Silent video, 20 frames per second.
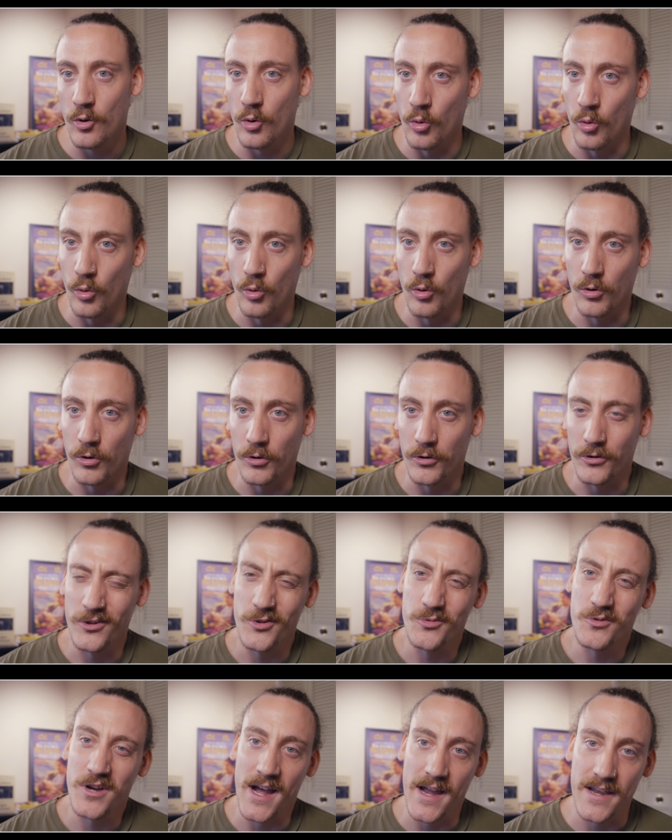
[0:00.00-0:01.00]
or
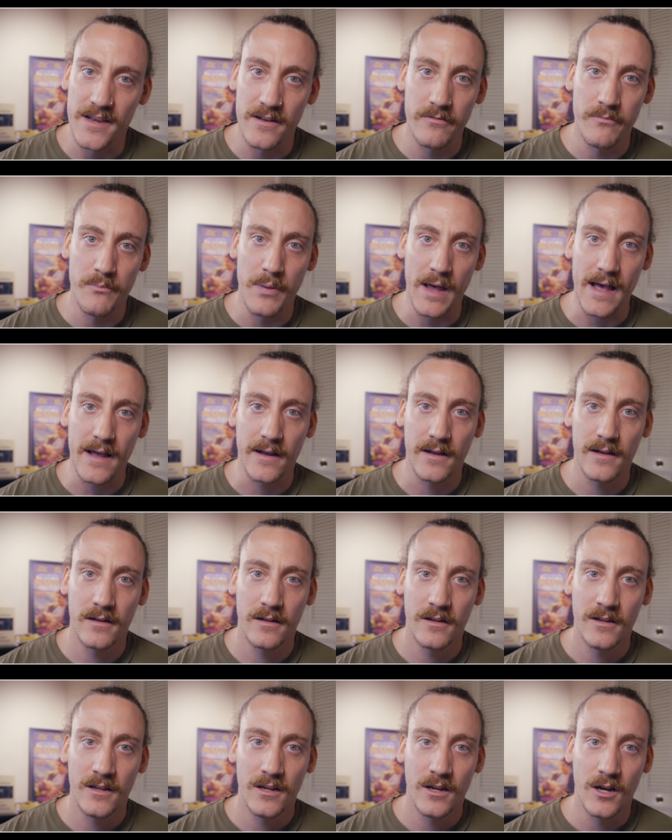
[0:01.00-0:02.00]
you kind of back
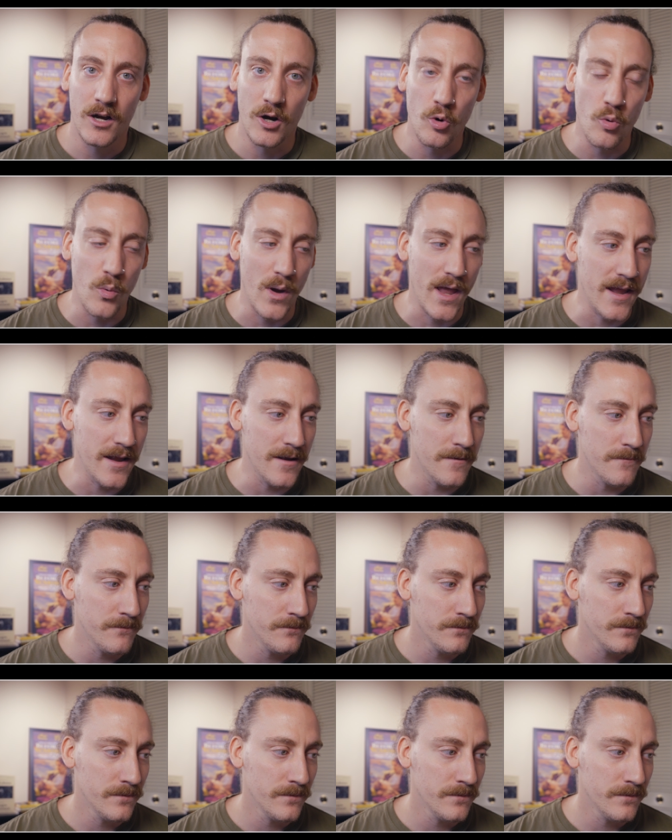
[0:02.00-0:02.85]
away.